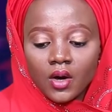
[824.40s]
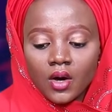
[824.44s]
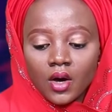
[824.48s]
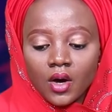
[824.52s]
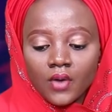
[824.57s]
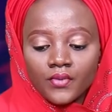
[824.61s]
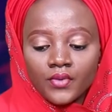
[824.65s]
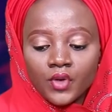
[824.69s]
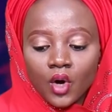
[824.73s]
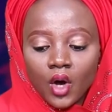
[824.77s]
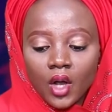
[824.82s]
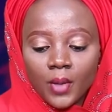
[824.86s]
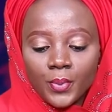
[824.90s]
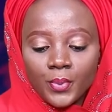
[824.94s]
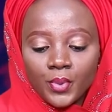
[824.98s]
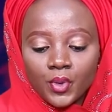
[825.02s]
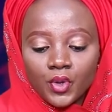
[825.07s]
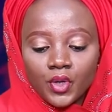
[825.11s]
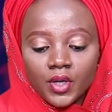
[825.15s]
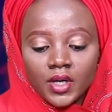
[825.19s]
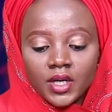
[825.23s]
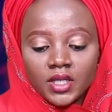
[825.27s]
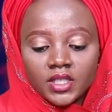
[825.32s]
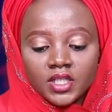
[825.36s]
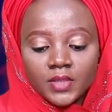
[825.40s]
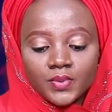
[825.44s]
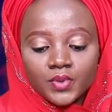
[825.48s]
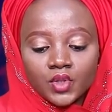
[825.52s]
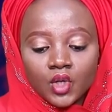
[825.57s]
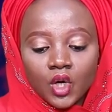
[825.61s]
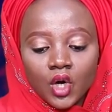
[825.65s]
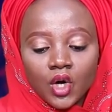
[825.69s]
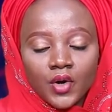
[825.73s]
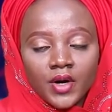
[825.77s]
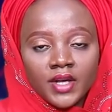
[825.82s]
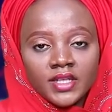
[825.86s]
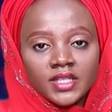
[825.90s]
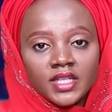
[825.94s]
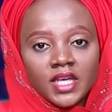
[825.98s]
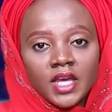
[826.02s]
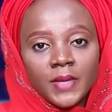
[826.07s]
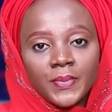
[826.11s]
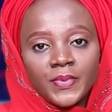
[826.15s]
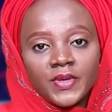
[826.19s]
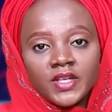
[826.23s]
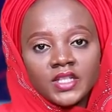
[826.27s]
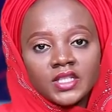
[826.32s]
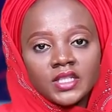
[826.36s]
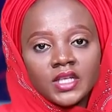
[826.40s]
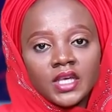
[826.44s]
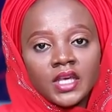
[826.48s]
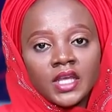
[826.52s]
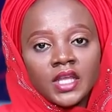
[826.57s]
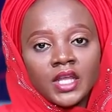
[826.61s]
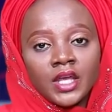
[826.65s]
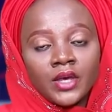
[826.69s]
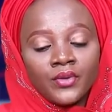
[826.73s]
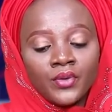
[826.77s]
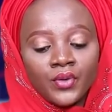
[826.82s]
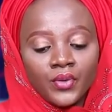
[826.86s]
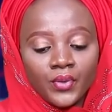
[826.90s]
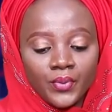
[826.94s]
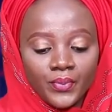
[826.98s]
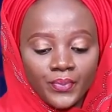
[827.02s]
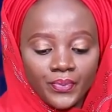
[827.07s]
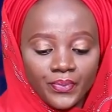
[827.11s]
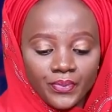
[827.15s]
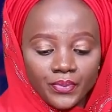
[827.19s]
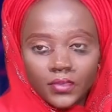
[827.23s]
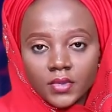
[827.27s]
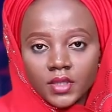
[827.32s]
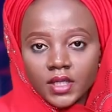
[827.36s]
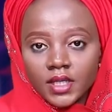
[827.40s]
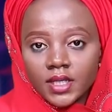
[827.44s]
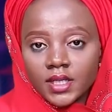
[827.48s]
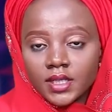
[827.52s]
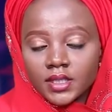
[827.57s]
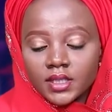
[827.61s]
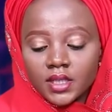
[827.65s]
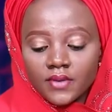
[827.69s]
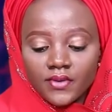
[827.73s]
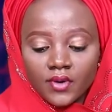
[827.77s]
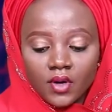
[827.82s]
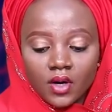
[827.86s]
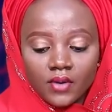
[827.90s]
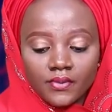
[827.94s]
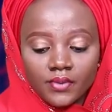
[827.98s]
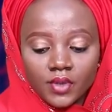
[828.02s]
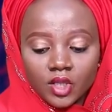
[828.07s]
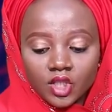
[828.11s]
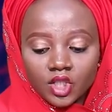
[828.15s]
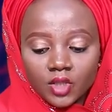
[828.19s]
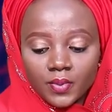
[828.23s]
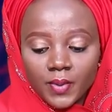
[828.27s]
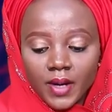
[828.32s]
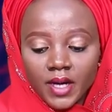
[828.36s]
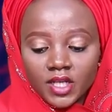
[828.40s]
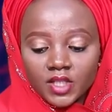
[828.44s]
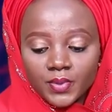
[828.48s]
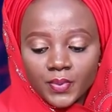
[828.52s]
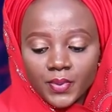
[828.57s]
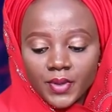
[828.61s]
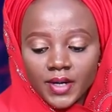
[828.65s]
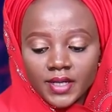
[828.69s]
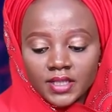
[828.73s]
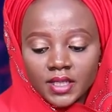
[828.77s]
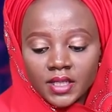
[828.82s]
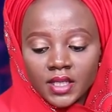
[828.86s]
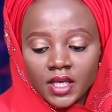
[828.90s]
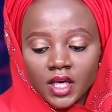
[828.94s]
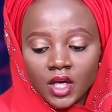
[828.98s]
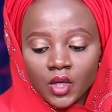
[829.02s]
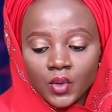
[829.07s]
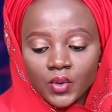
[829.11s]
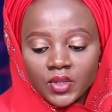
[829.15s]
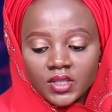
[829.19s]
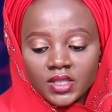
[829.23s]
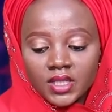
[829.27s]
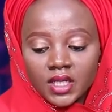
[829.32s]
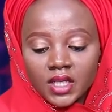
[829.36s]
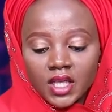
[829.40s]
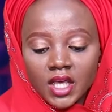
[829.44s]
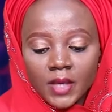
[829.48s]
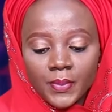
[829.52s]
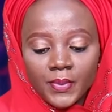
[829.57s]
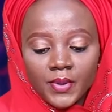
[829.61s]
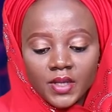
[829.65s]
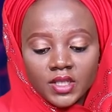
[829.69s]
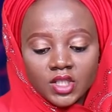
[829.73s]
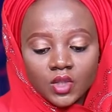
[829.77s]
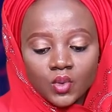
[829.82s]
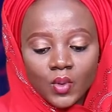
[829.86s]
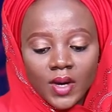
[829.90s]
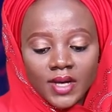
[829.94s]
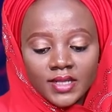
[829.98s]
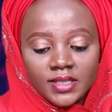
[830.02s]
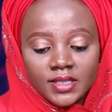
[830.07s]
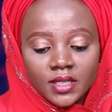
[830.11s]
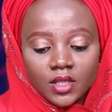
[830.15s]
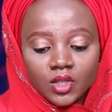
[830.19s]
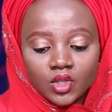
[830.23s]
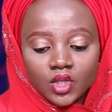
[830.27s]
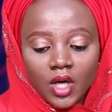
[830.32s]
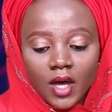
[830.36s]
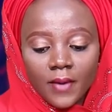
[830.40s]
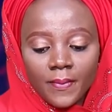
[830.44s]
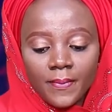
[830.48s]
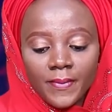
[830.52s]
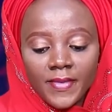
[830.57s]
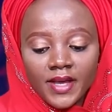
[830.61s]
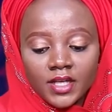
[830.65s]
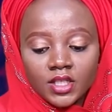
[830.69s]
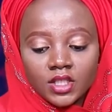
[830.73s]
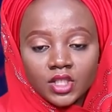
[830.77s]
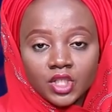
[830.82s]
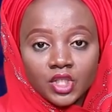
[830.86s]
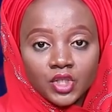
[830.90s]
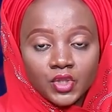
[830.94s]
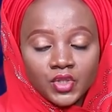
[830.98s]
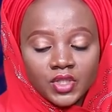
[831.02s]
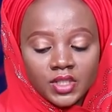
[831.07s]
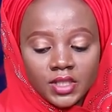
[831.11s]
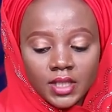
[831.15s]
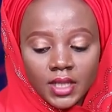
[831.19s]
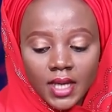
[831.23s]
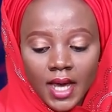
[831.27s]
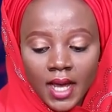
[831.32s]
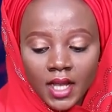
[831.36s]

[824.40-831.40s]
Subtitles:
of the All Progressives Congress APC in Edo. 7 governorship aspirants in the Edo State APC were said to have met Tuesday